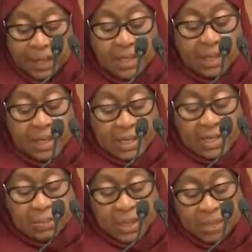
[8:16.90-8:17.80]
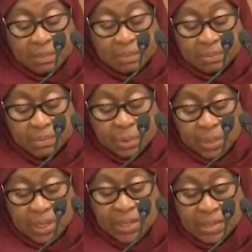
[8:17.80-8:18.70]
the late Mwalim
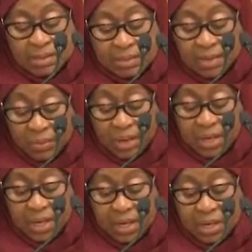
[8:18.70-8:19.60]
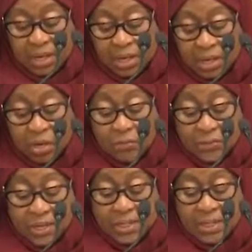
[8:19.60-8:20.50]
Julius Nyerere of
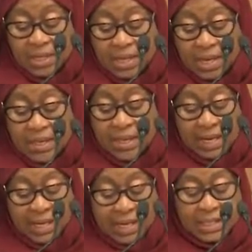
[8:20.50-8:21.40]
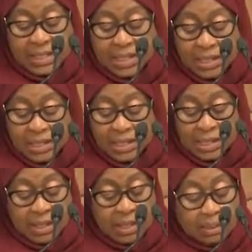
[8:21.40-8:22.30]
Tanzania and the late
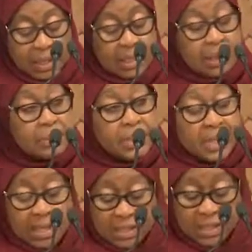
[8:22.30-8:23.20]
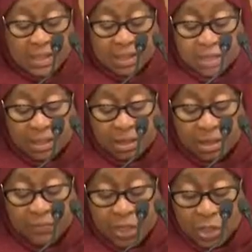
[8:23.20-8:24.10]
Gamal Abdel Nasser
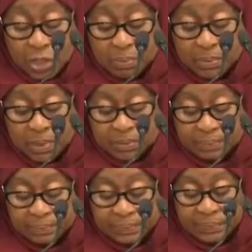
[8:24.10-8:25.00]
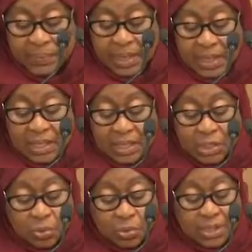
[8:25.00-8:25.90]
of Egypt.
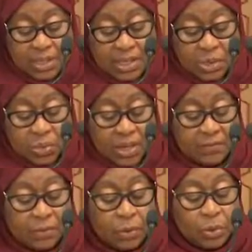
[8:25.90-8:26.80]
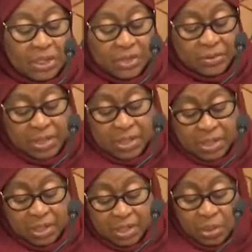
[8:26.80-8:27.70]
These two leaders were revolutionaries
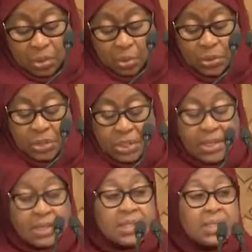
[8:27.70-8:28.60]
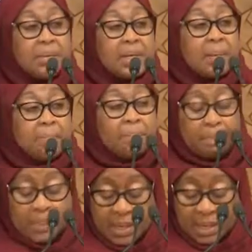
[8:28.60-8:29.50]
who shared similar
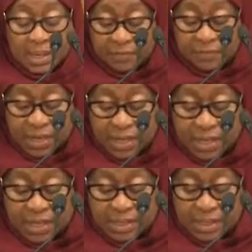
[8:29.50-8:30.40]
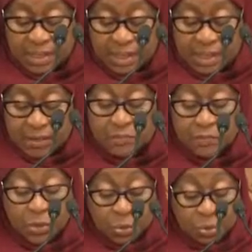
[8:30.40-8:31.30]
pan-Africanist
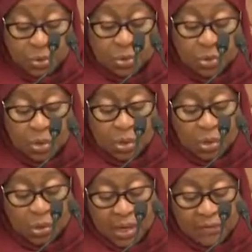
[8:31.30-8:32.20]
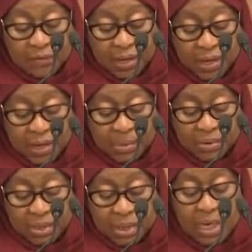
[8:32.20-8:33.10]
views on African
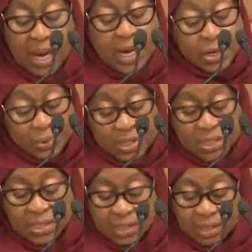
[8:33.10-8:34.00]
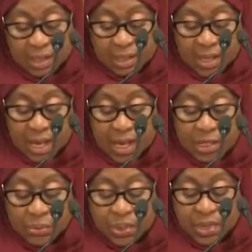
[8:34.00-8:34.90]
liberation and unity,
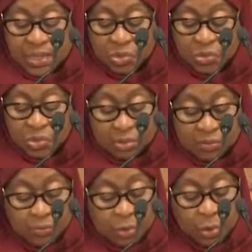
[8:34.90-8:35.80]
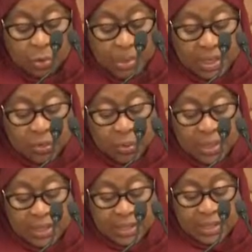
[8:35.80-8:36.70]
as well as struggle for global
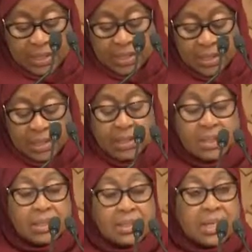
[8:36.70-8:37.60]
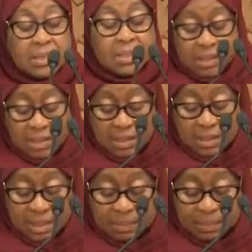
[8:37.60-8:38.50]
equality, justice
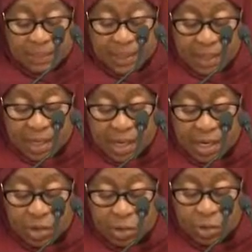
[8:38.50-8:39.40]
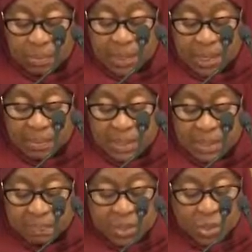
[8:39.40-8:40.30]
system, and economic
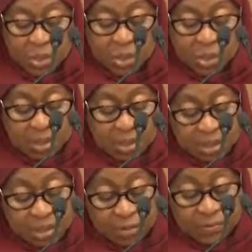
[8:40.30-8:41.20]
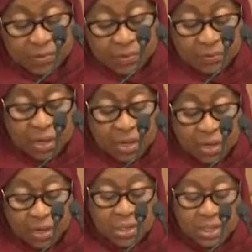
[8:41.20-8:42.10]
emancipation of the African
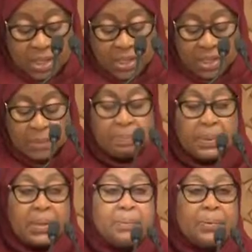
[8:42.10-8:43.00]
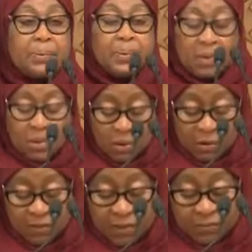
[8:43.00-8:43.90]
continent and the people
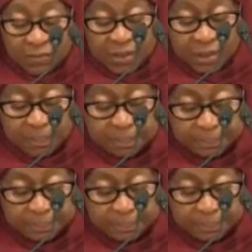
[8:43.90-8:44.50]
of Africa.